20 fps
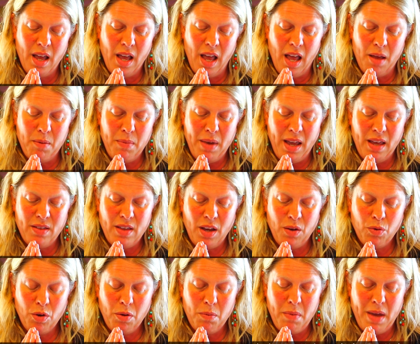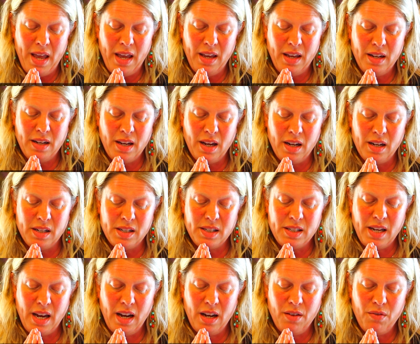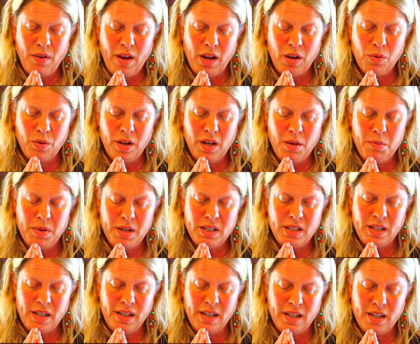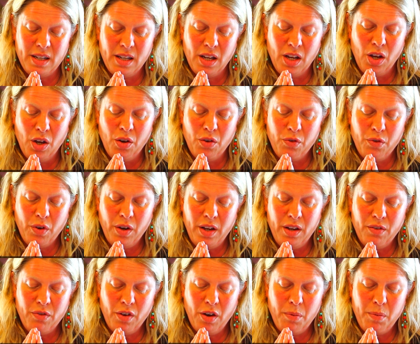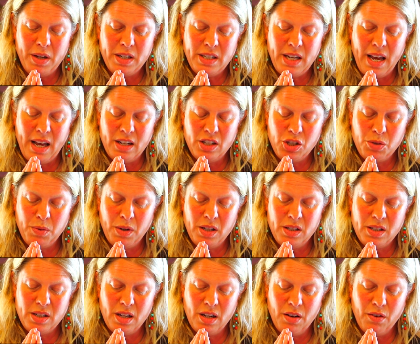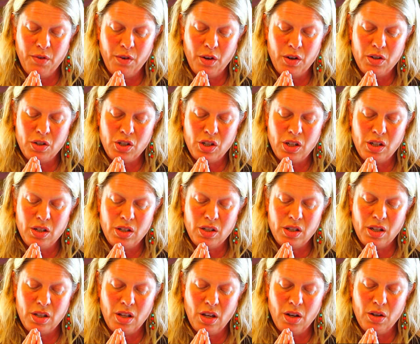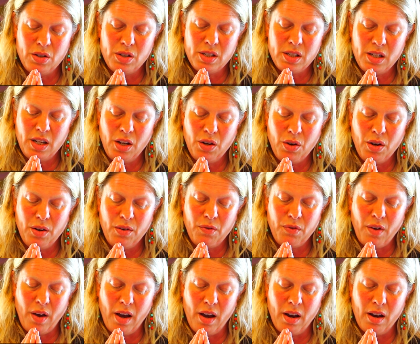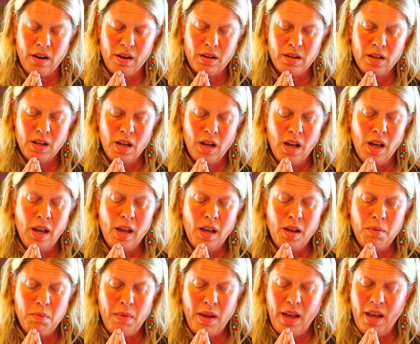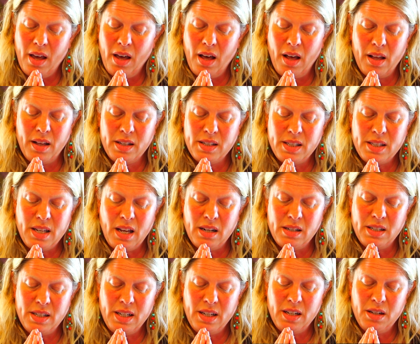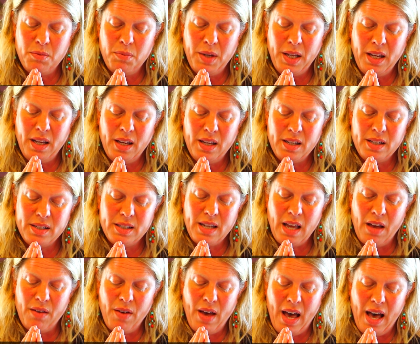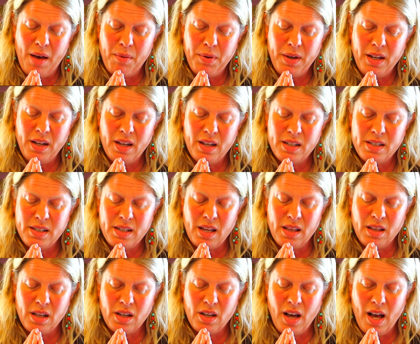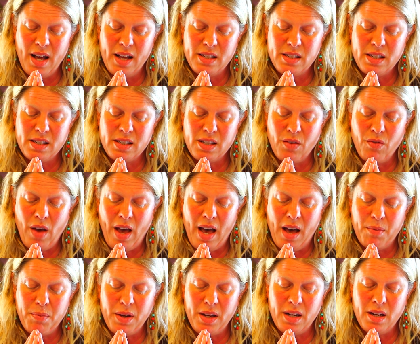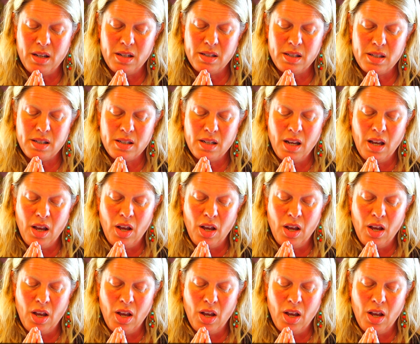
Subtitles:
And may they remain in a state of equanimity, free from attachment and aversion to those near and far. May all sentient beings have happiness and the causes of happiness.